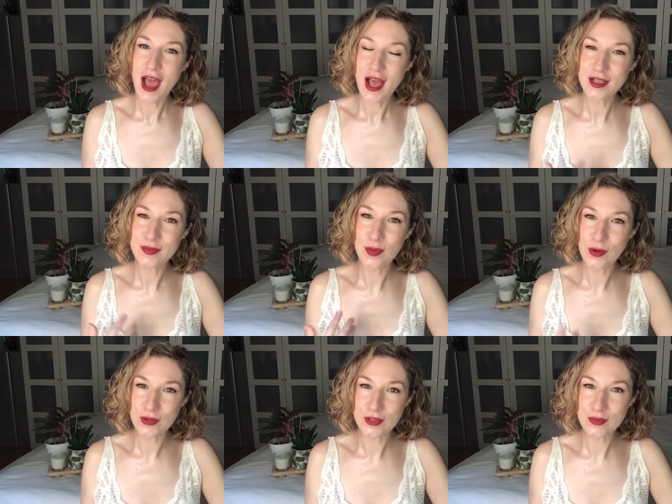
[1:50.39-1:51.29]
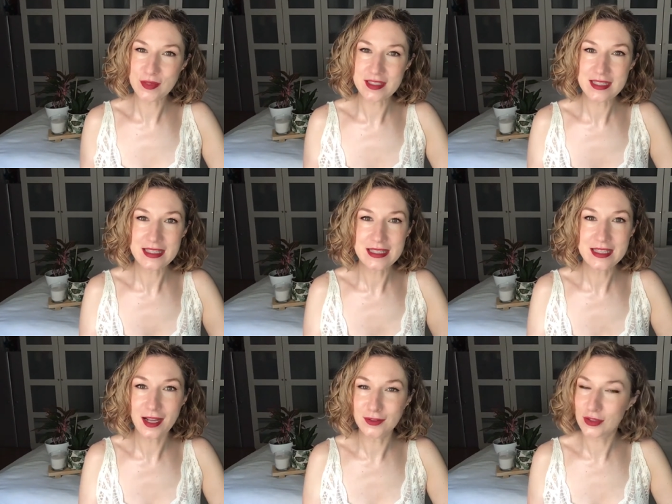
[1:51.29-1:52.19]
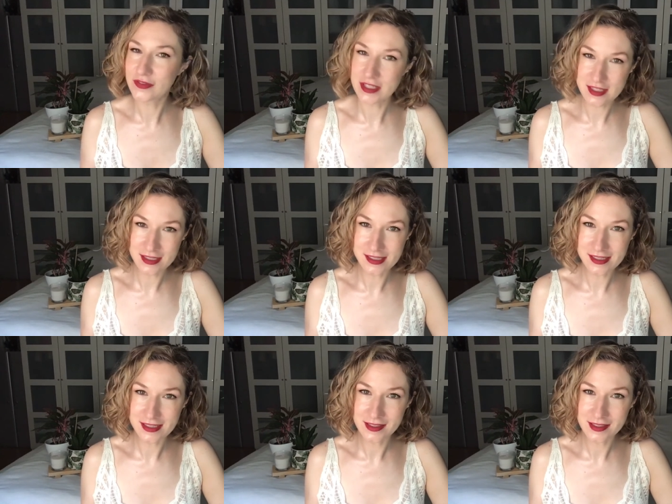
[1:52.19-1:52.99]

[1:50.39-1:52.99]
as possible done or visited.